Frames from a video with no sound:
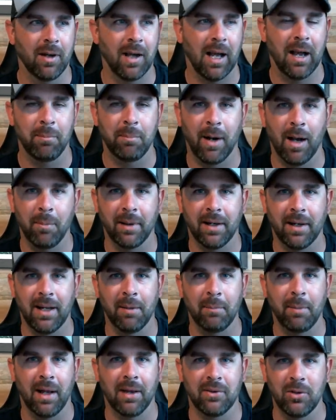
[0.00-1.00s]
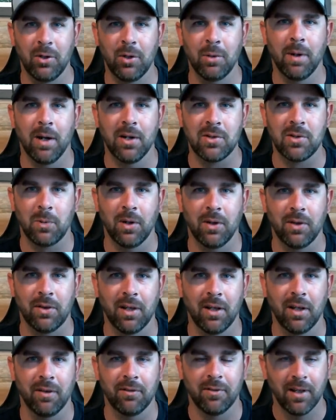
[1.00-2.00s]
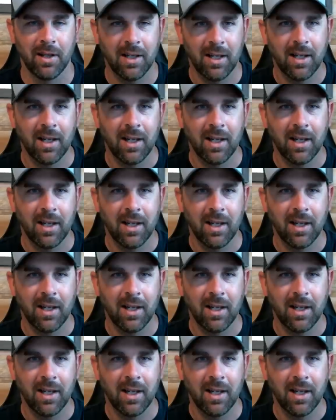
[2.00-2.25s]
I probably got about two months worth of